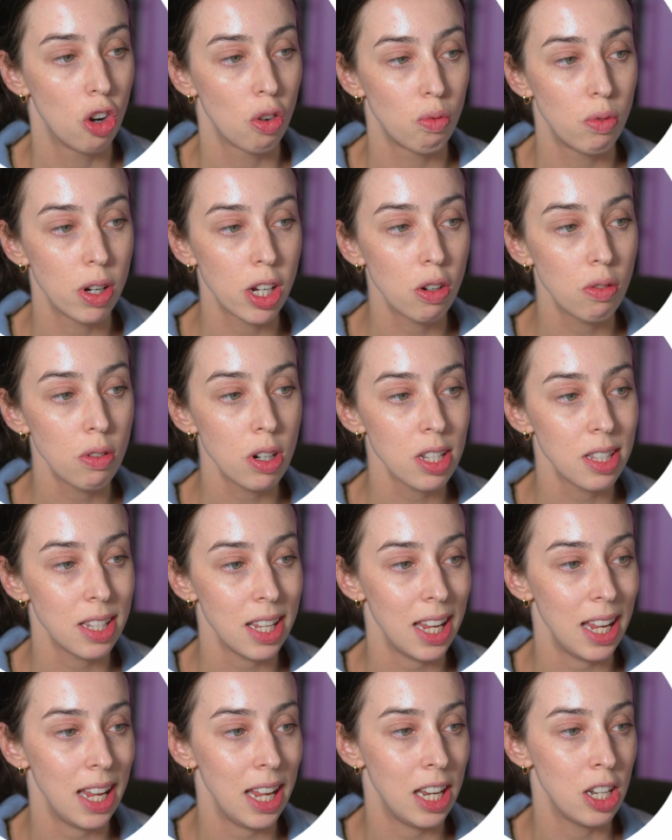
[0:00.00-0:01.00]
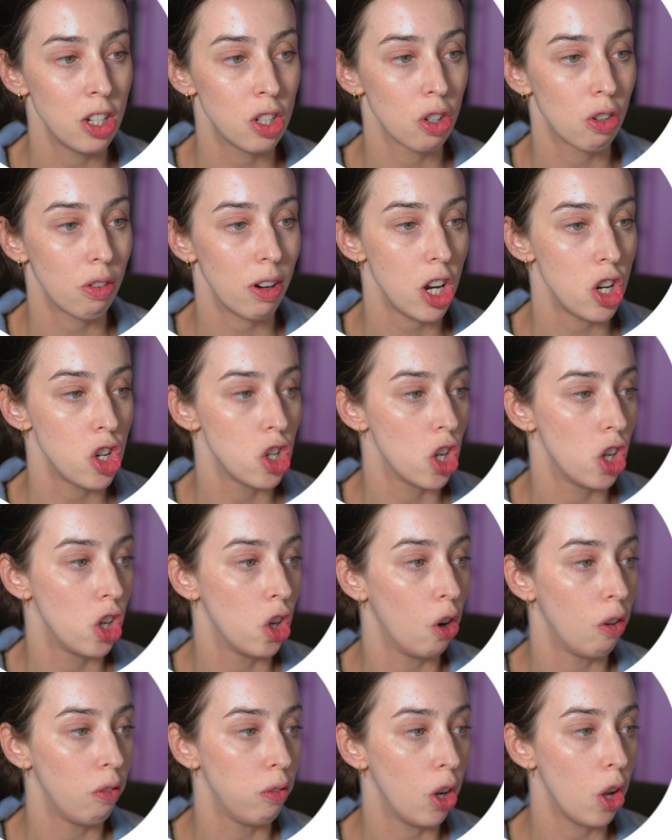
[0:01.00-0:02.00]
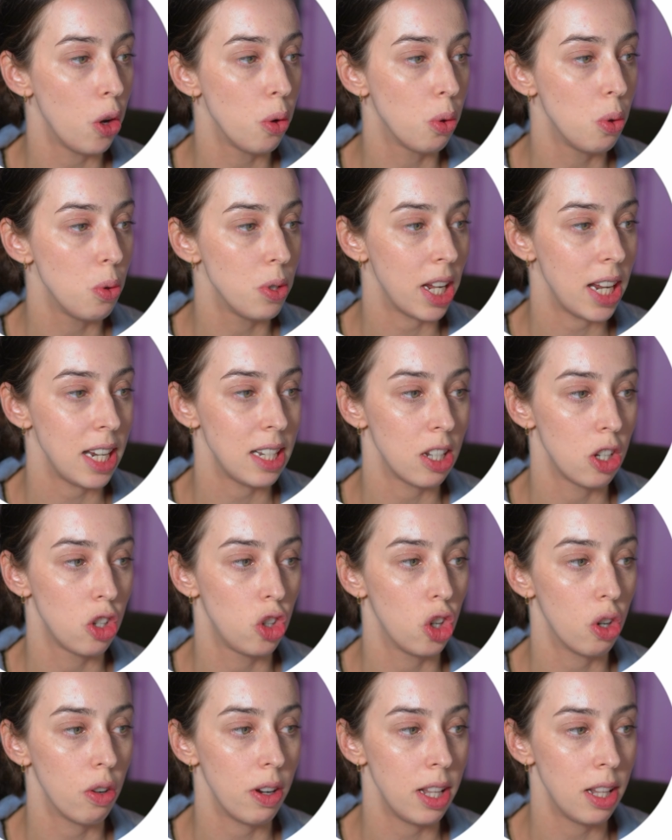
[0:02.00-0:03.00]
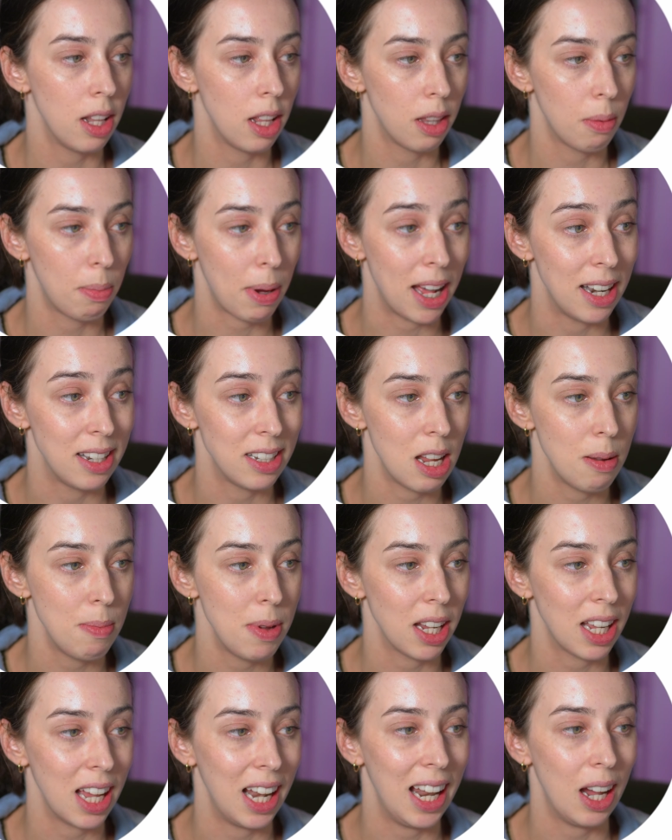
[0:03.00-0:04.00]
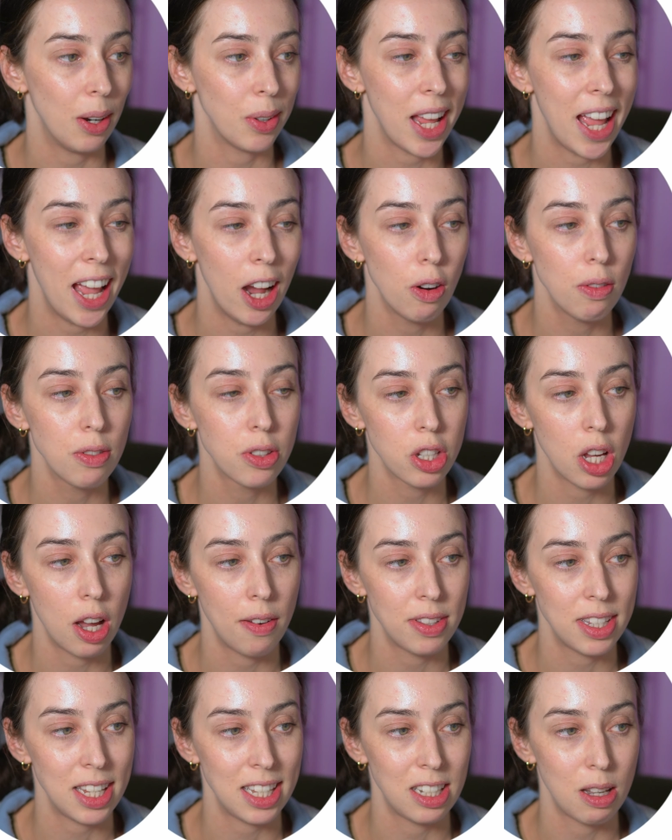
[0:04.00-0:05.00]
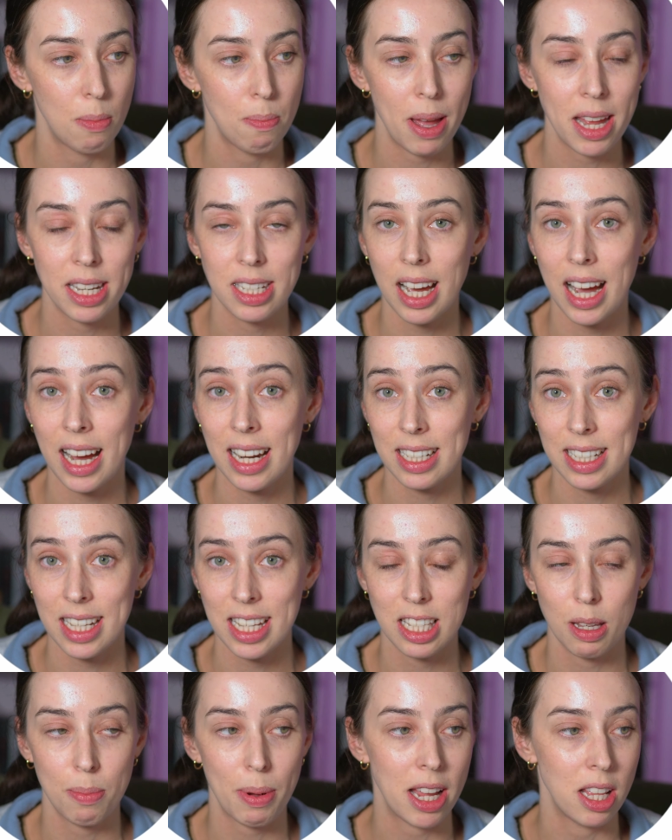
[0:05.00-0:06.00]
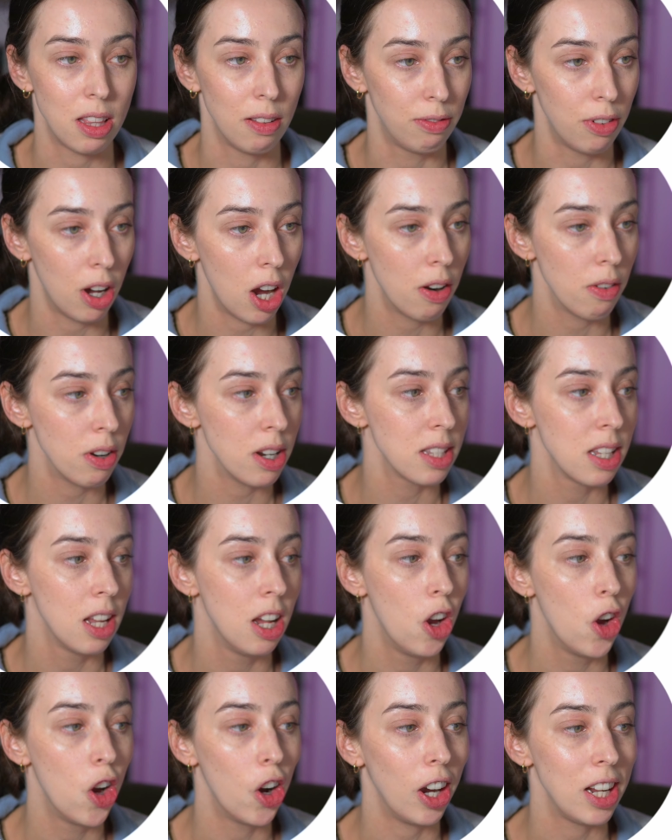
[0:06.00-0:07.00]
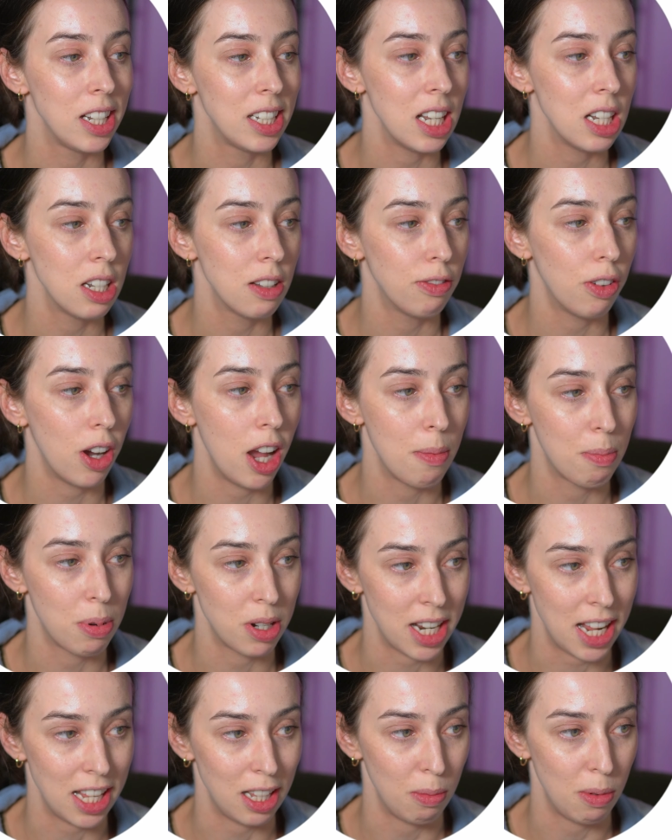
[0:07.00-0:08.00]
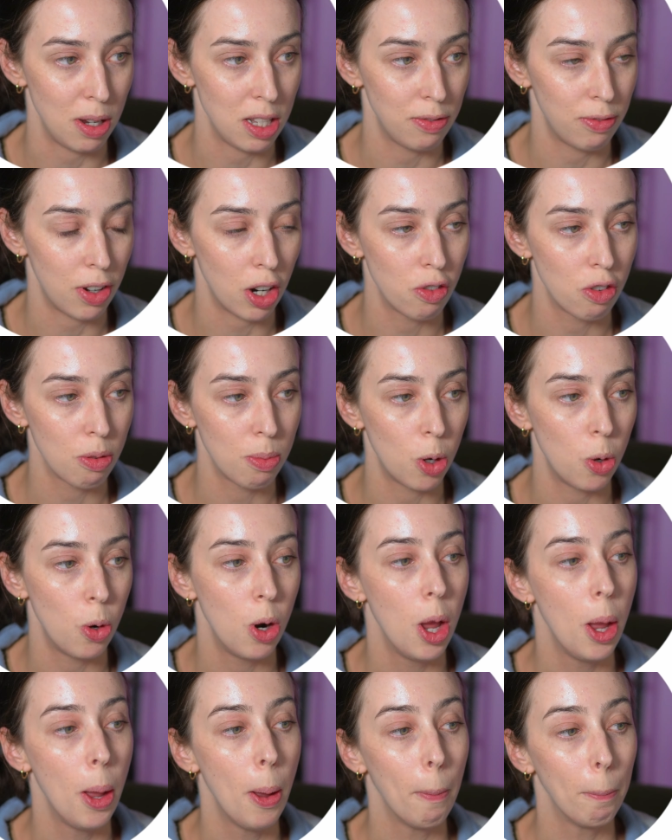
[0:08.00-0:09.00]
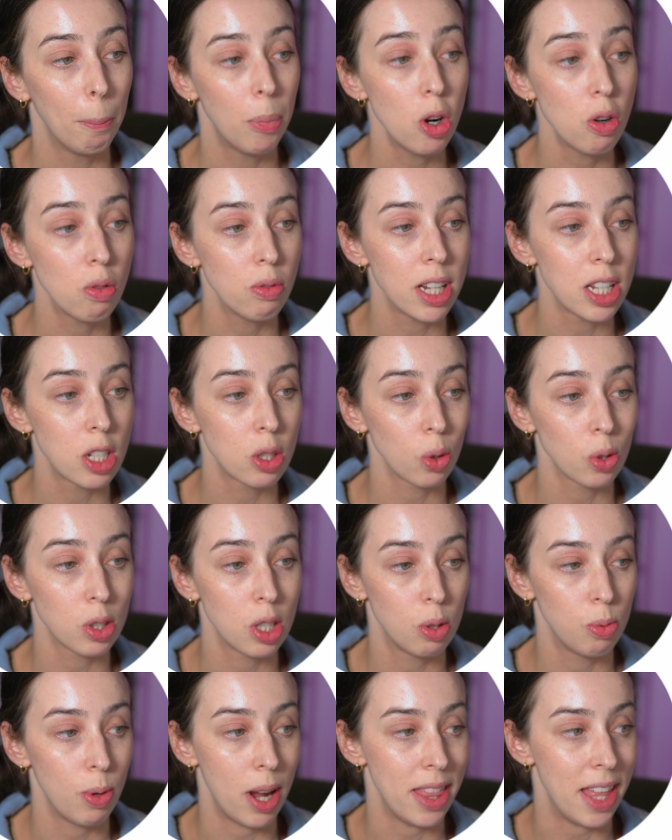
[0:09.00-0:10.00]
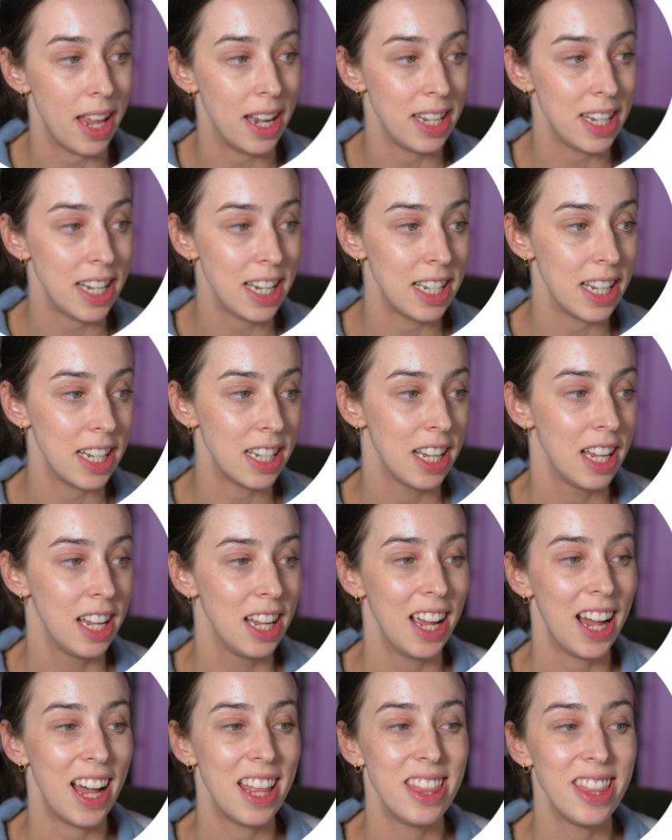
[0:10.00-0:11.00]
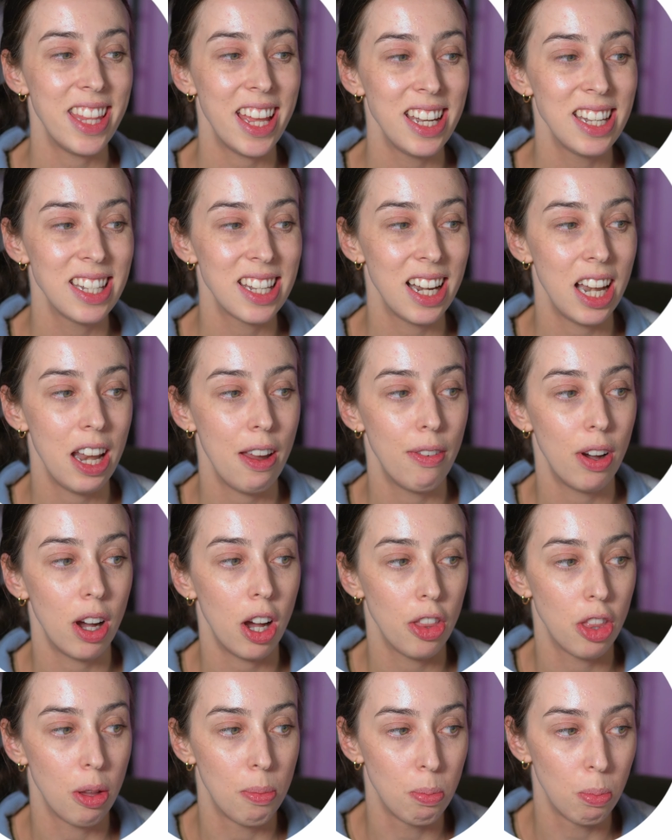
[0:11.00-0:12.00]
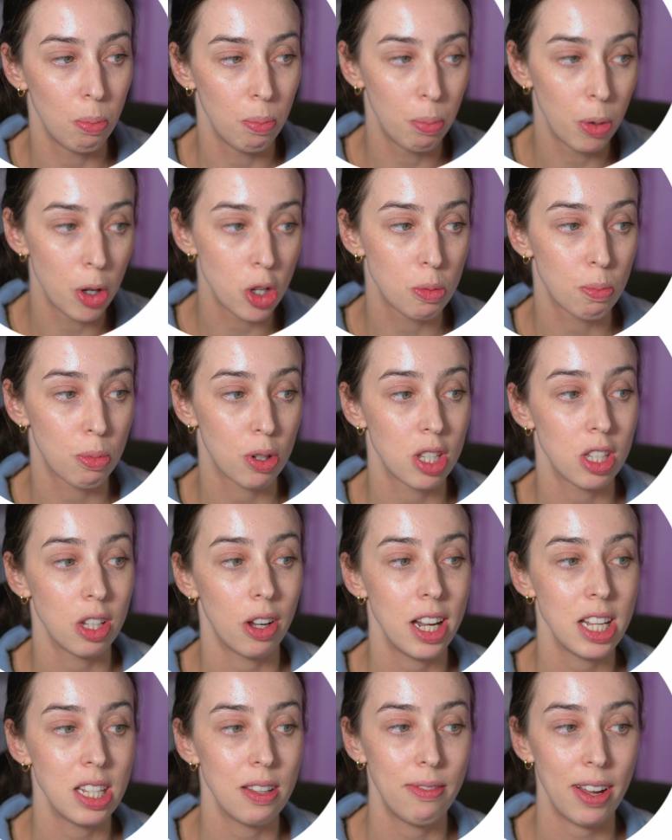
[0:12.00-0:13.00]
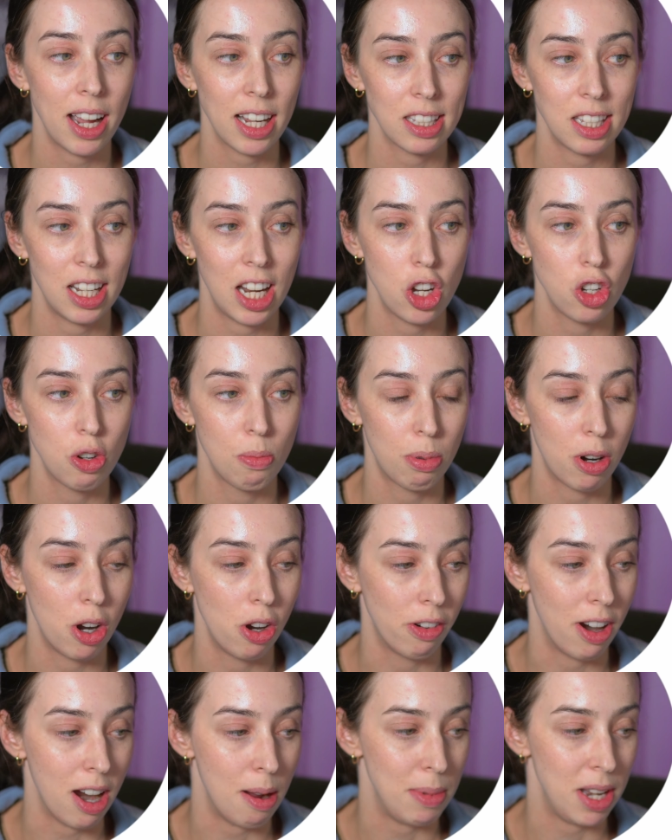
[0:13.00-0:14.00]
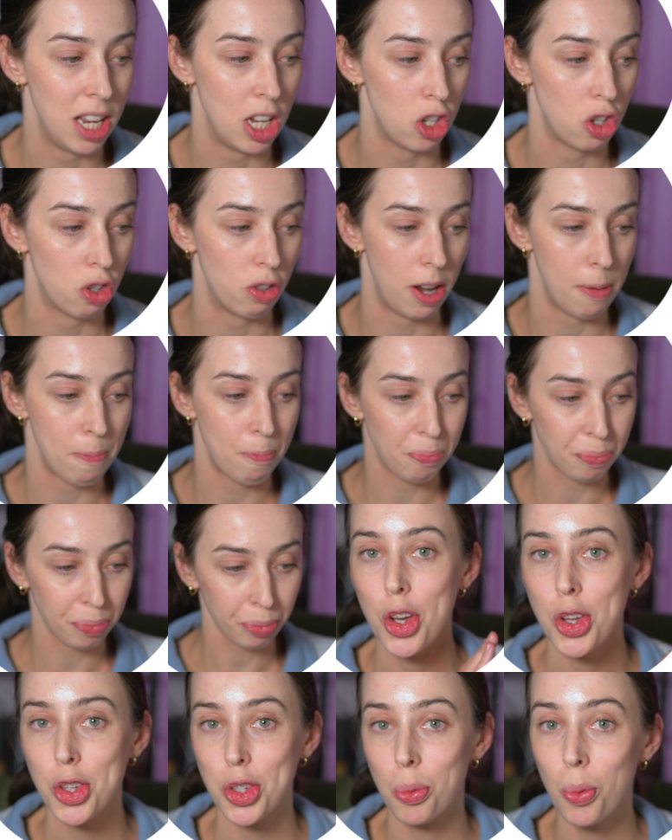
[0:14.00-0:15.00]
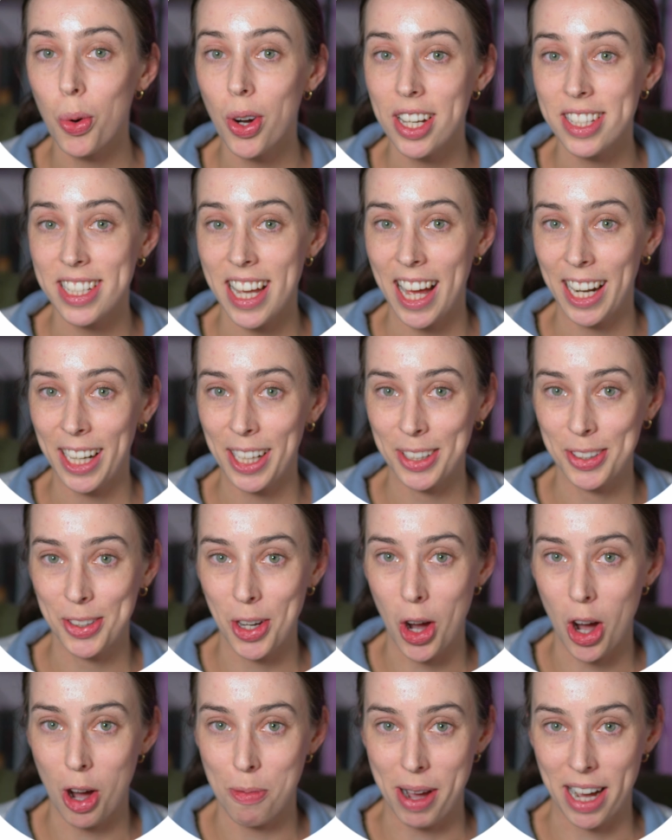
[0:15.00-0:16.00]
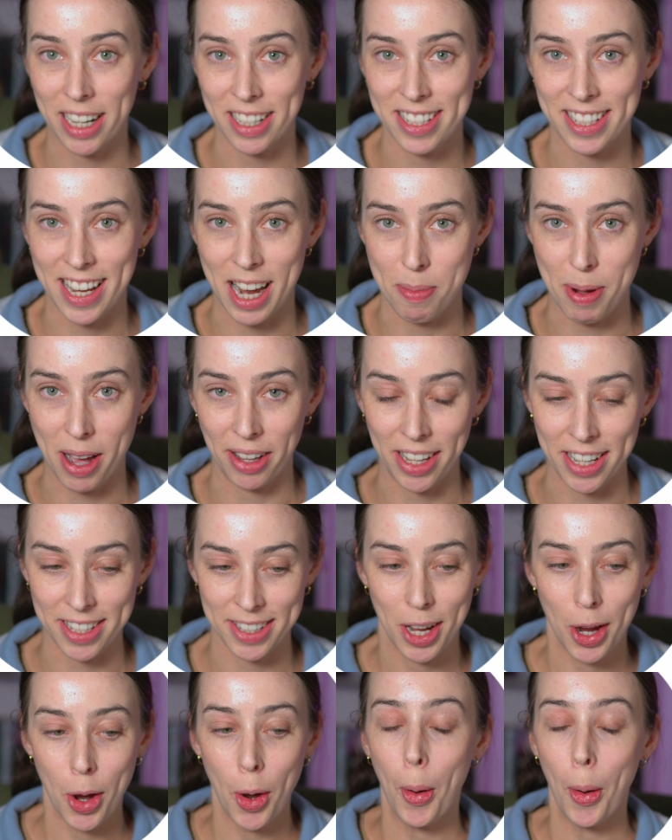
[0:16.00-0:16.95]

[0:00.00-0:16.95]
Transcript: Rigorous integration of local data during the pandemic allowed health services to better anticipate the virus, identify and protect the most vulnerable, put resources where they're needed, and then deliver the most precise vaccination program in history. So, what has Alex Karp had to say about this?